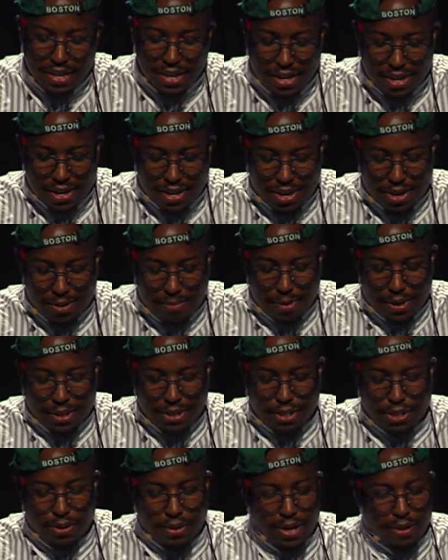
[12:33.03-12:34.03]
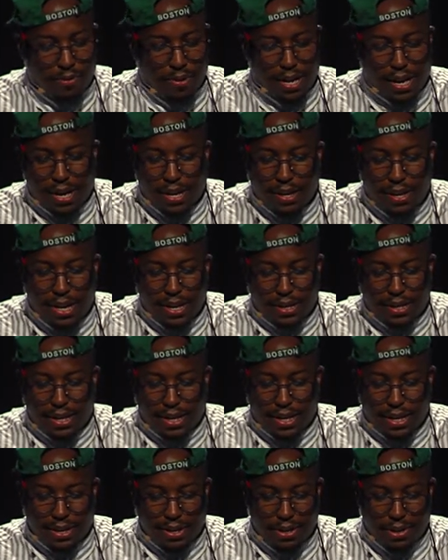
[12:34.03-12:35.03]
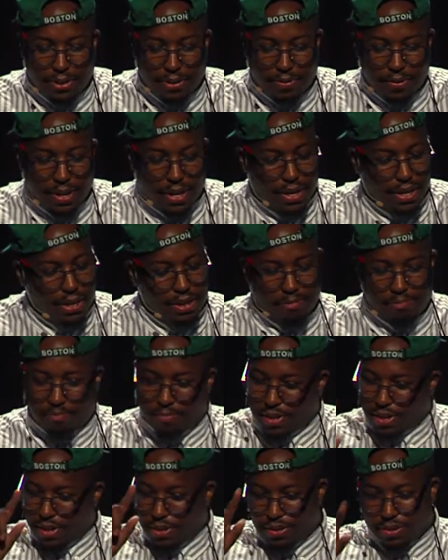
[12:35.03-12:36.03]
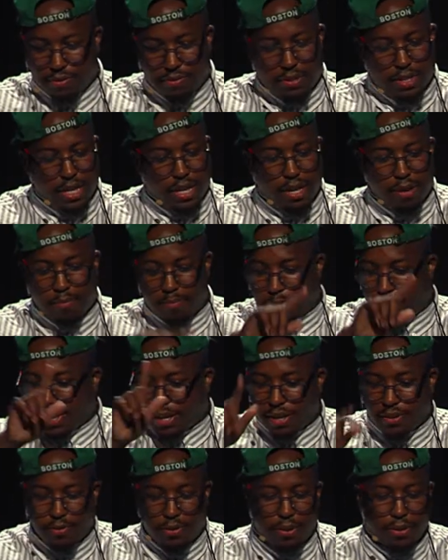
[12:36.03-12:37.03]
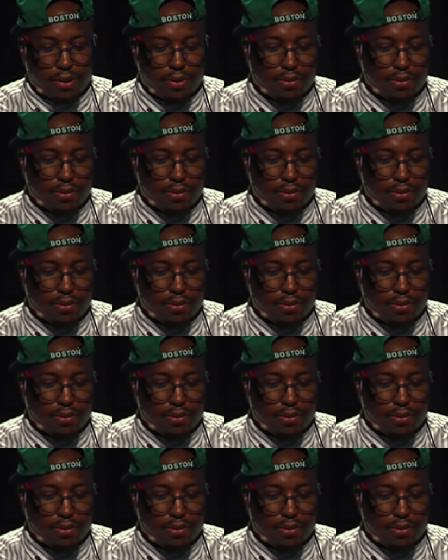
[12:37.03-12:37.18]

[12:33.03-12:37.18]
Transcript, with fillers: Um, also, I, I like that, you know, I like her use of type kind of going